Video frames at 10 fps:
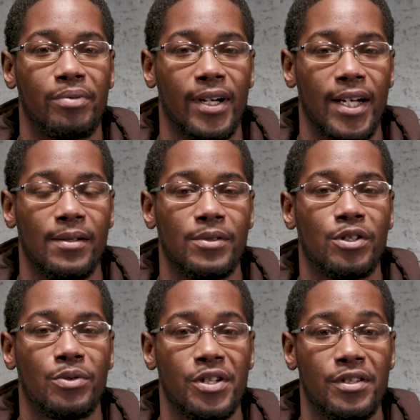Brown's
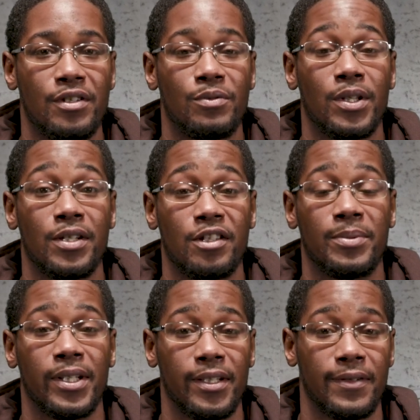Christian religious
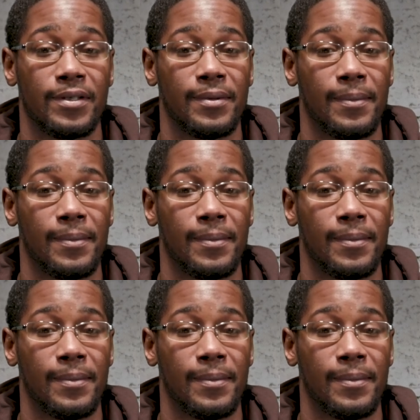beliefs.